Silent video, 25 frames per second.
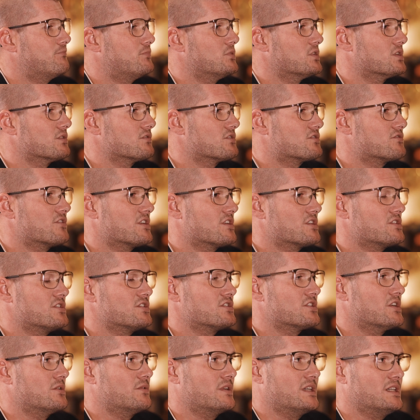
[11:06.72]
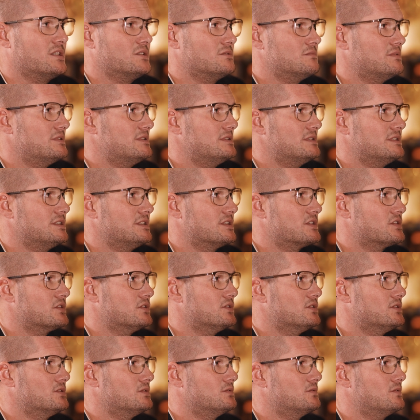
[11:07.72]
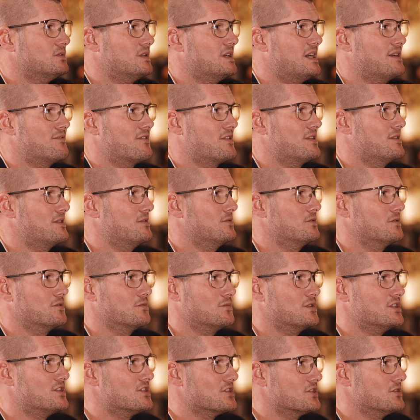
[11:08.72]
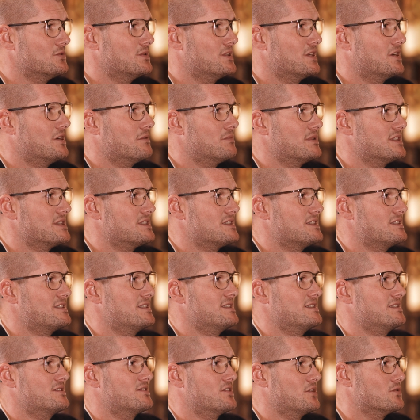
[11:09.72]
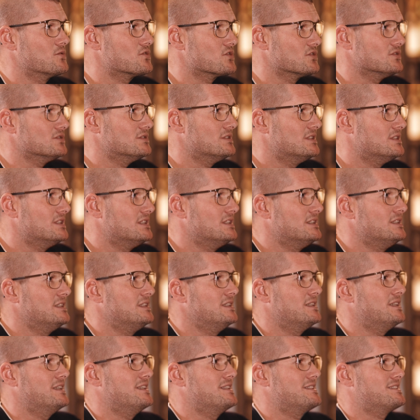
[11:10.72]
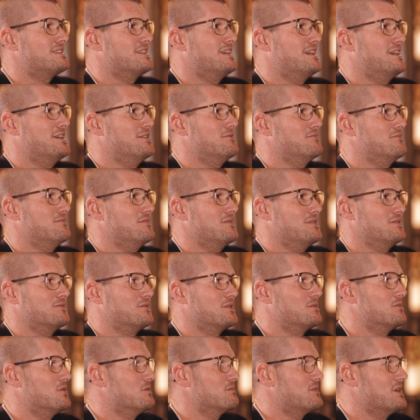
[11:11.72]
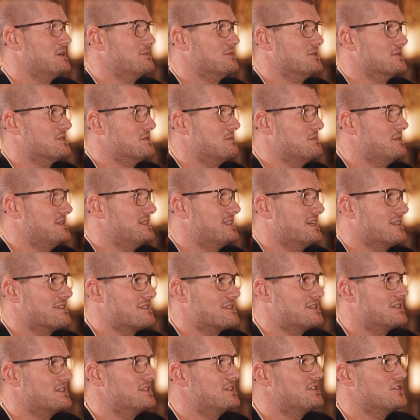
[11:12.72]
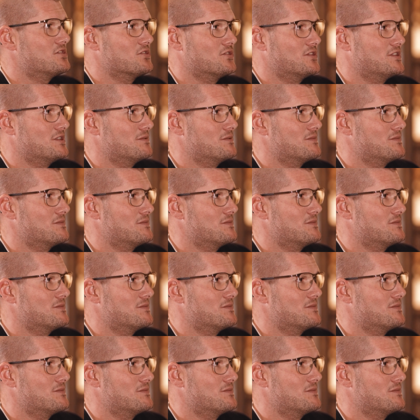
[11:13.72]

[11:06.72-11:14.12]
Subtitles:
But the restrictions don't help at all. Everything that we do in our business is social. It's we want people to be dancing and enjoying